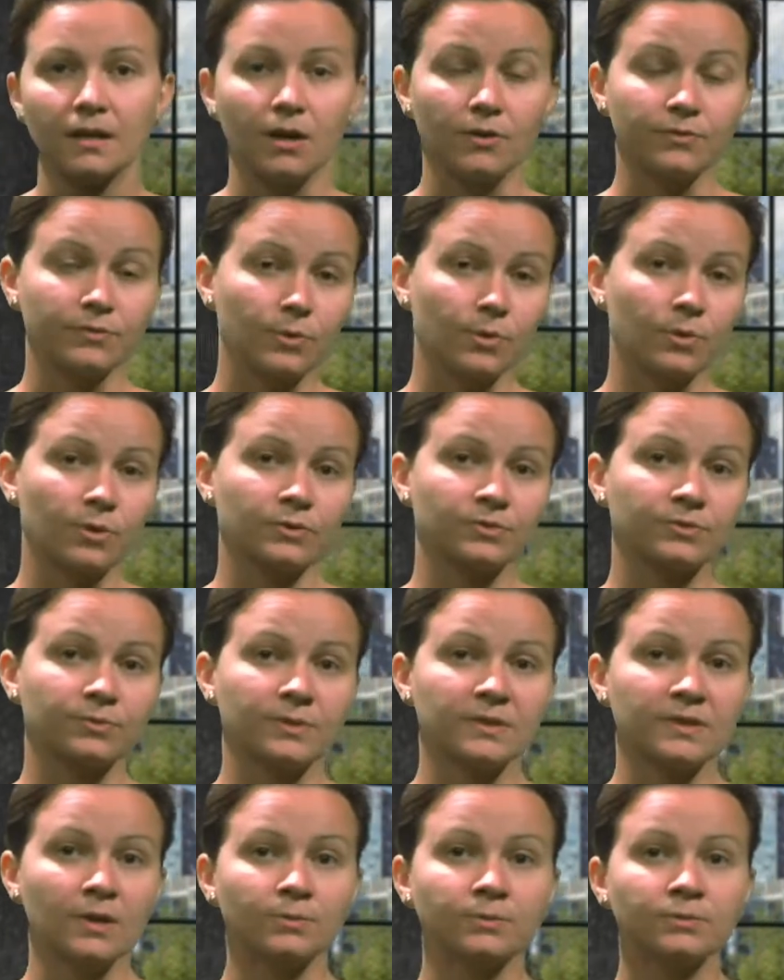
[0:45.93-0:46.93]
Of course,
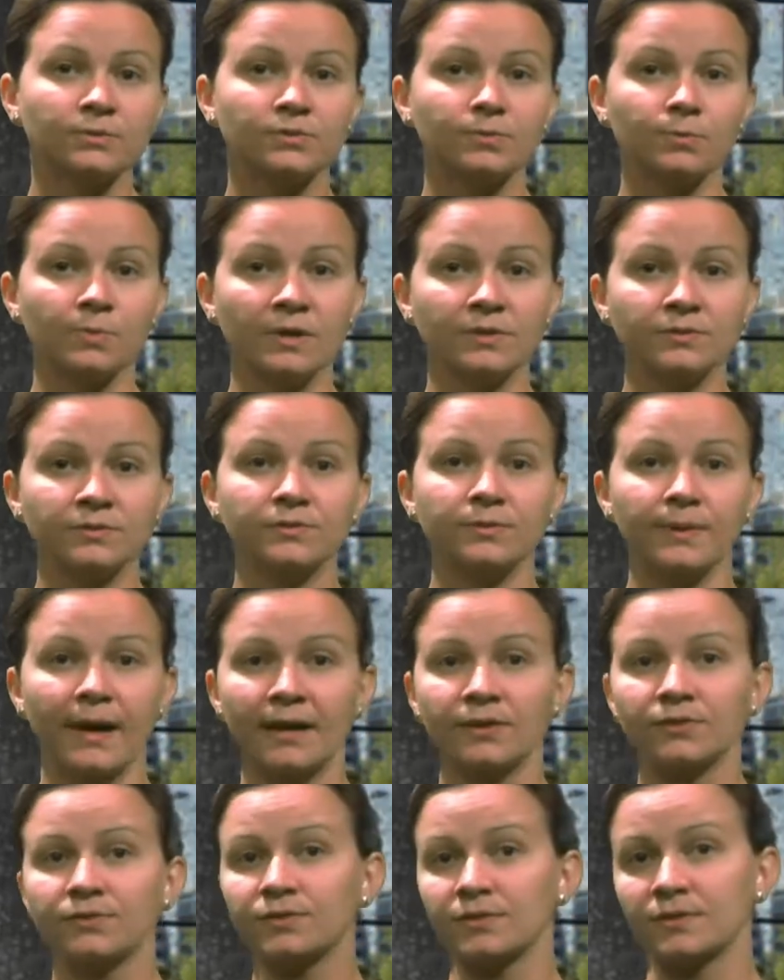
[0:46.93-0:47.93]
we don't want to
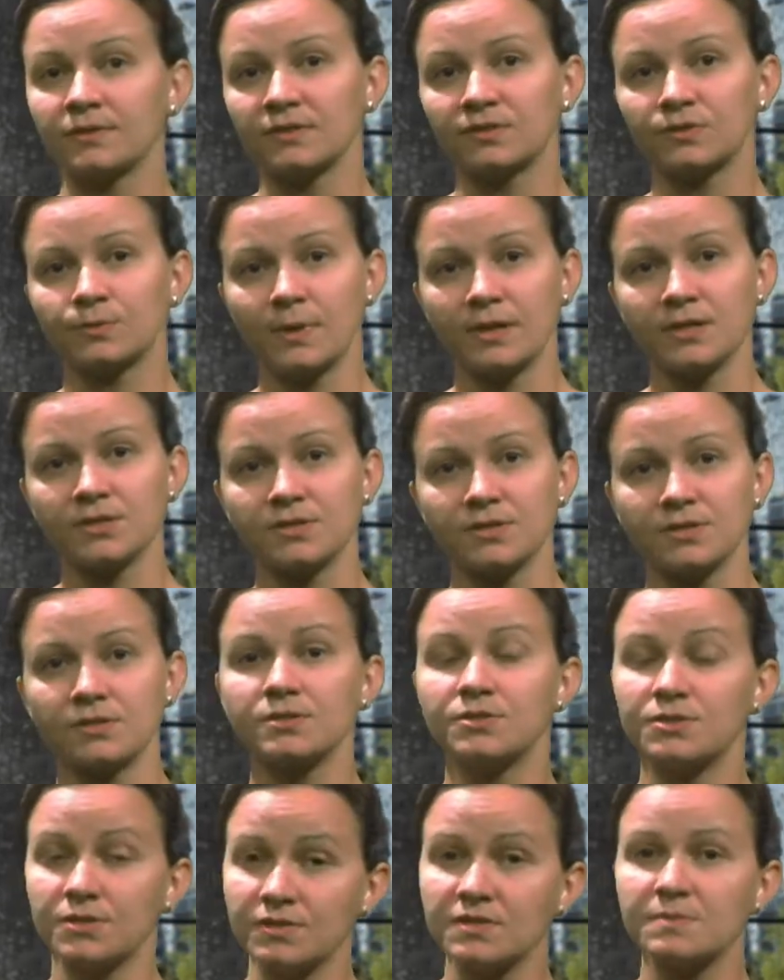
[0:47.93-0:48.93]
answer this
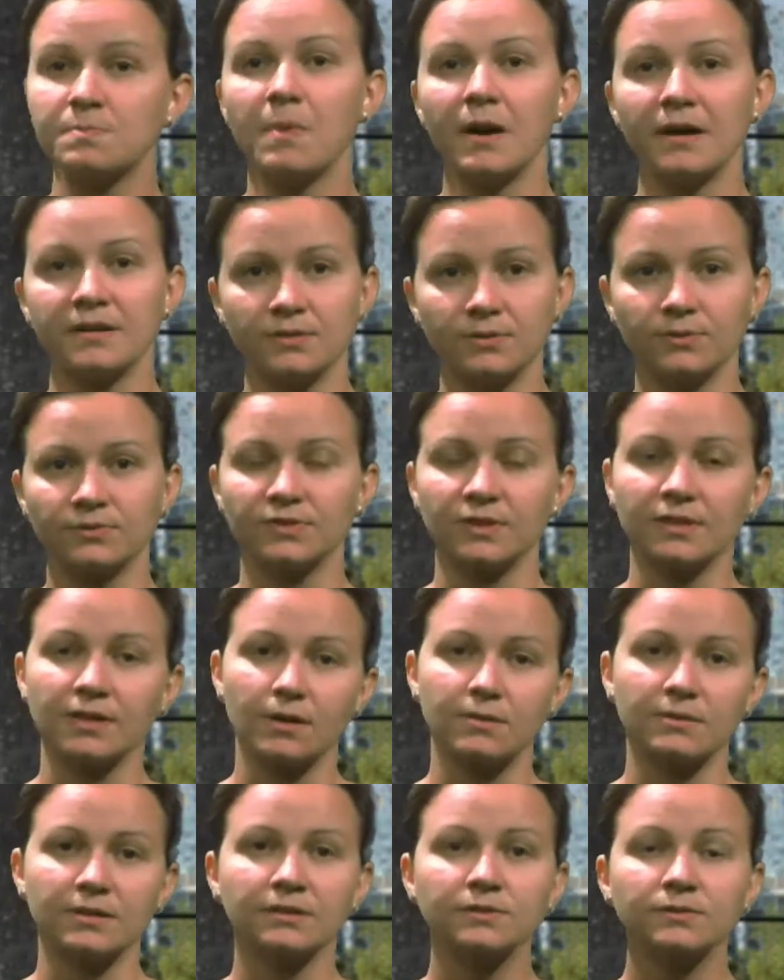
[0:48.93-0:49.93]
question just by using
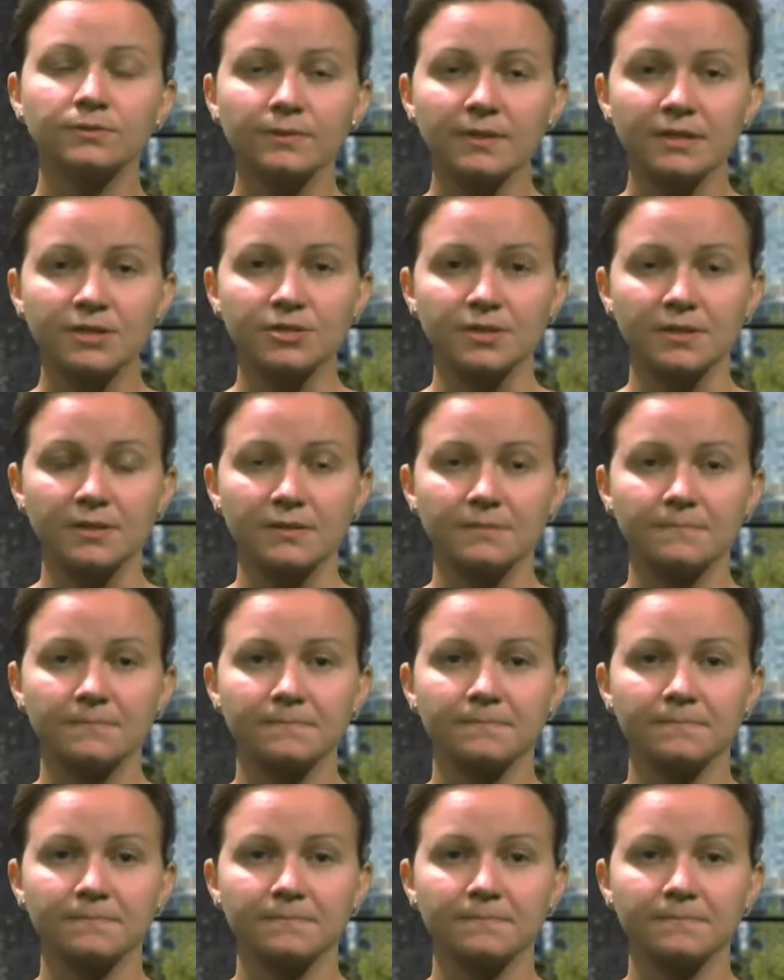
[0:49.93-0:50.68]
our intuition.